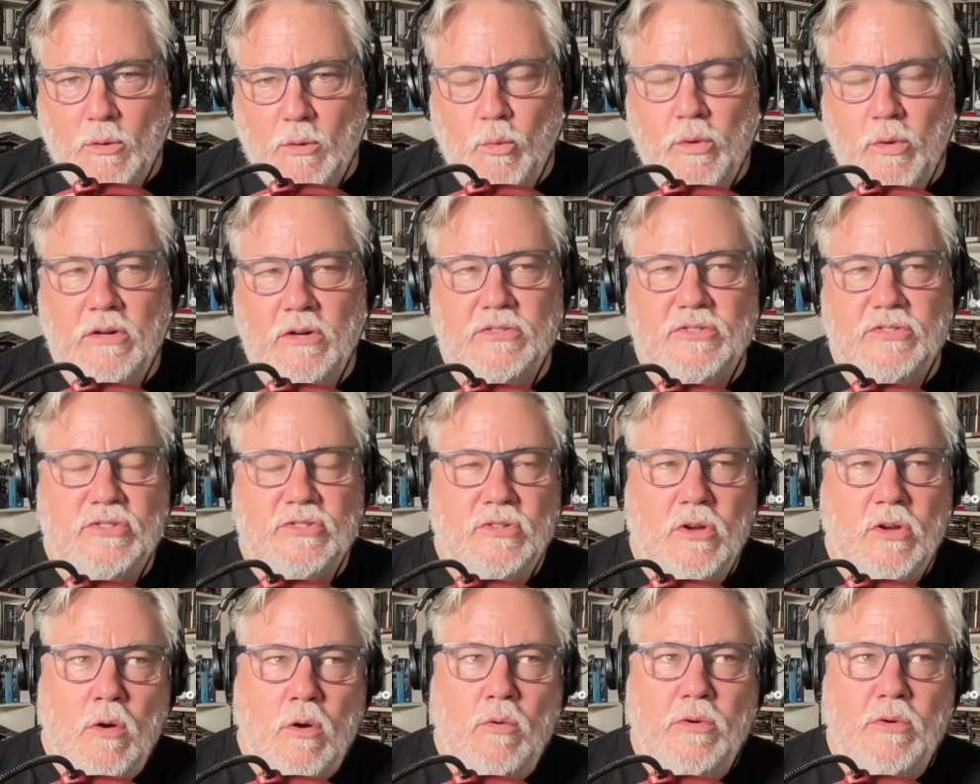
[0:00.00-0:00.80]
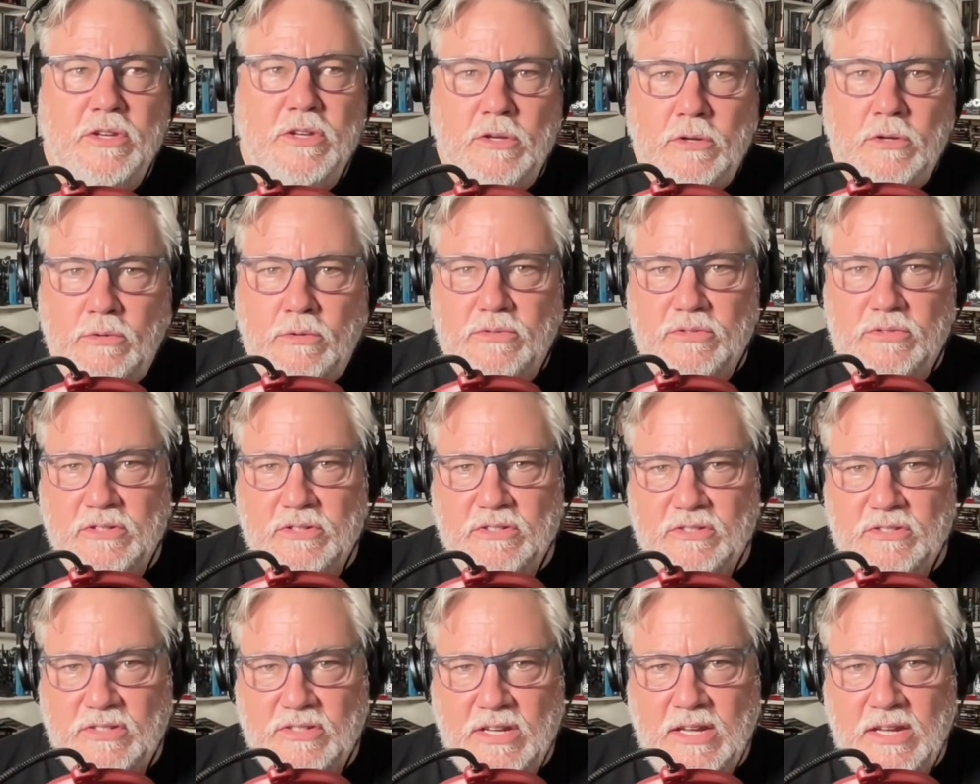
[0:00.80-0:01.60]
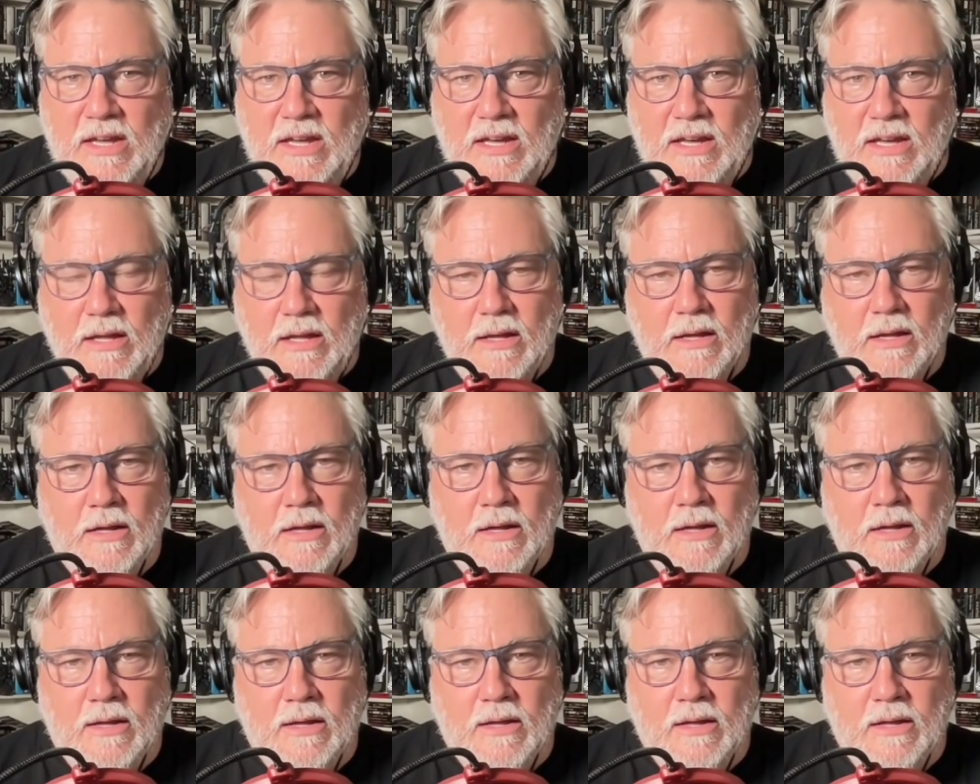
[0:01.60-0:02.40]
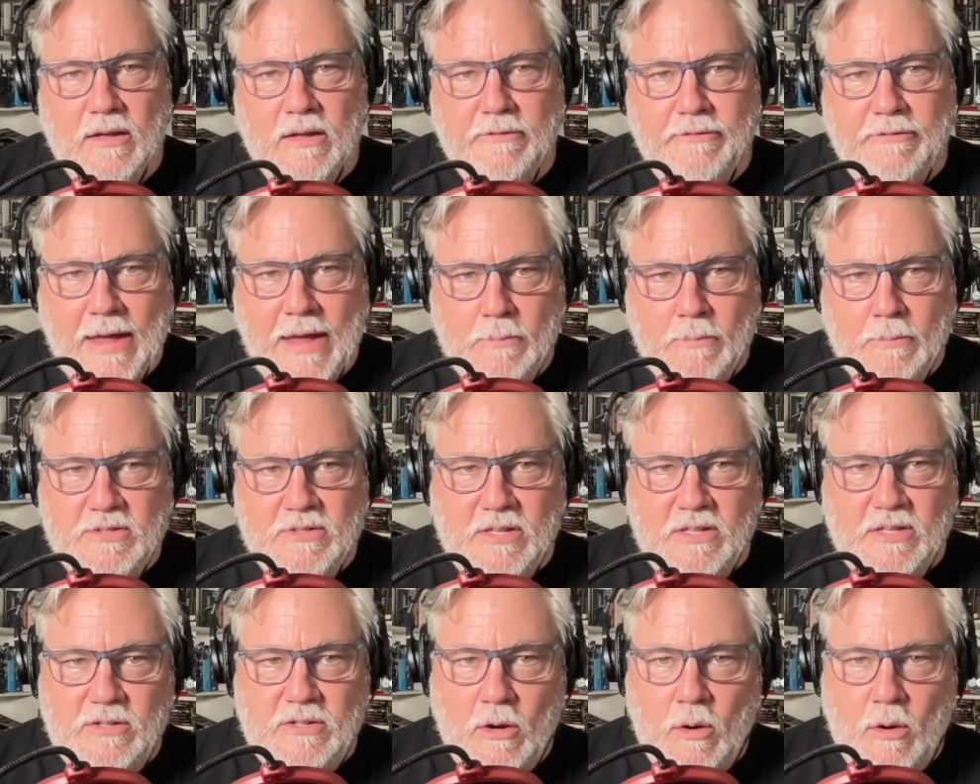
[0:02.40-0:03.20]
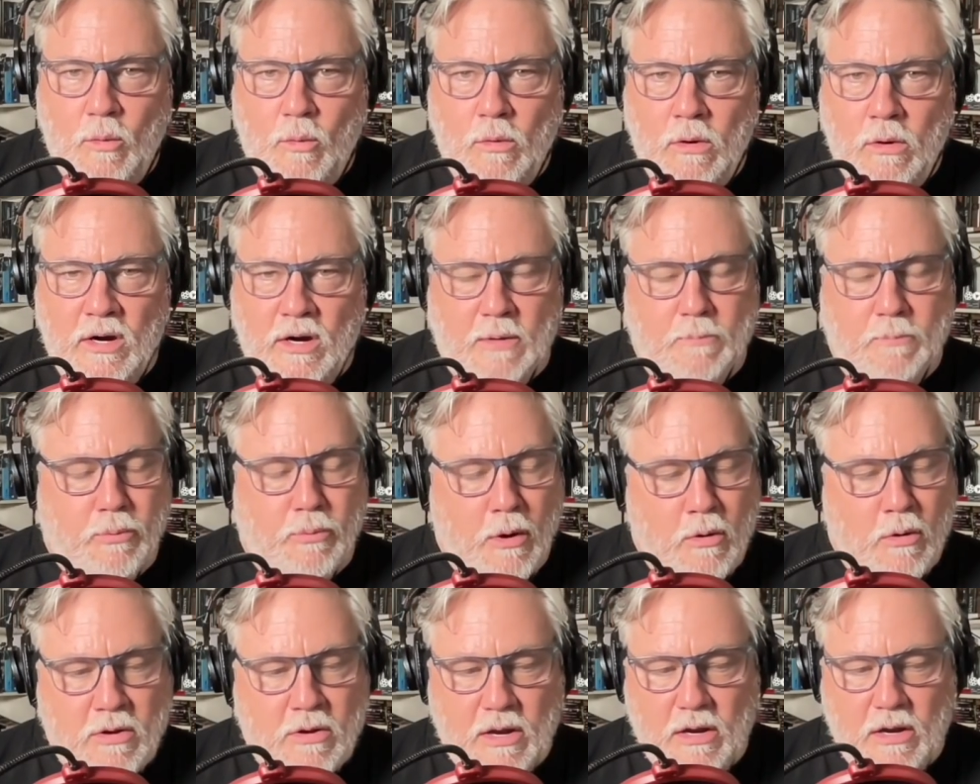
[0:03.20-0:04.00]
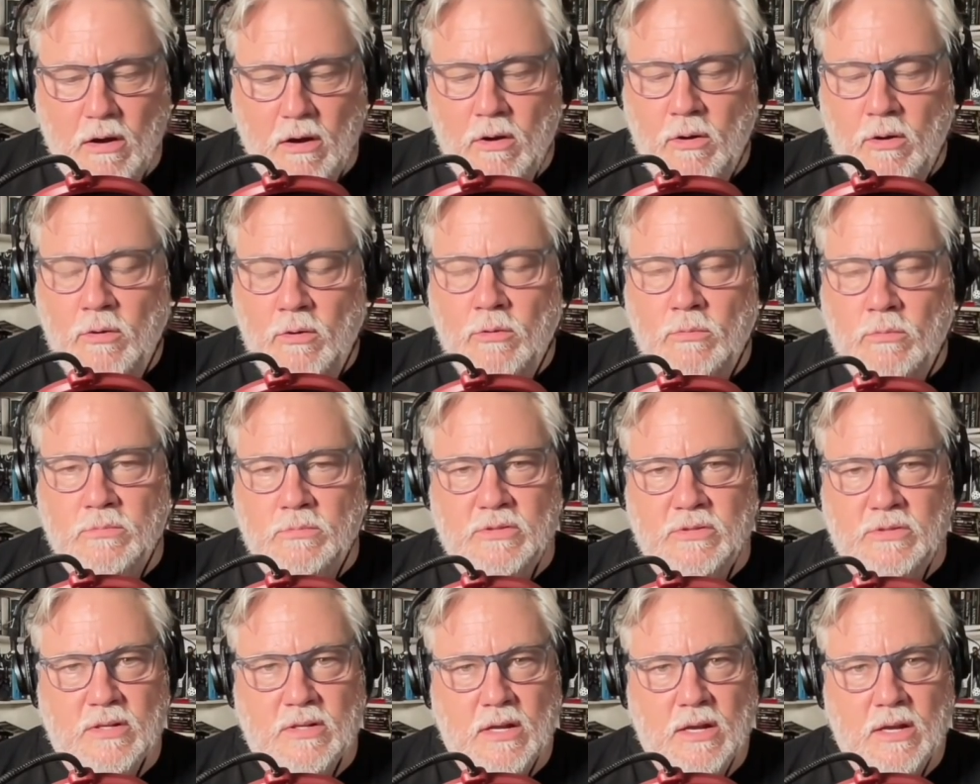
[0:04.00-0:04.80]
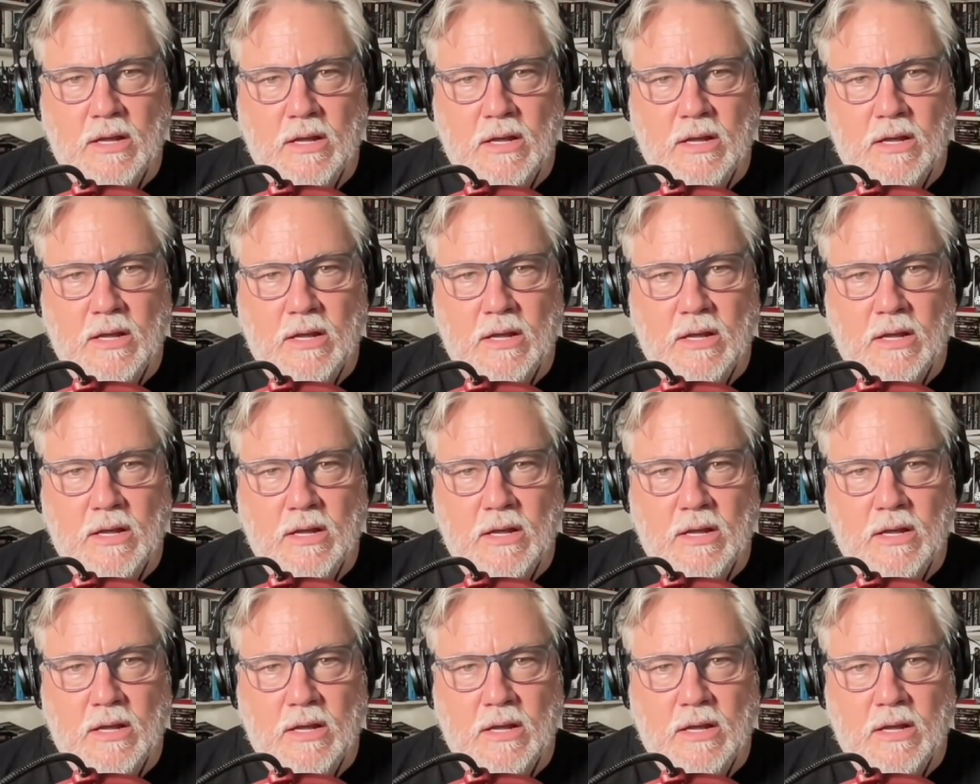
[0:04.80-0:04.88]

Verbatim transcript: We are so used to seeing families that don't work, broken homes,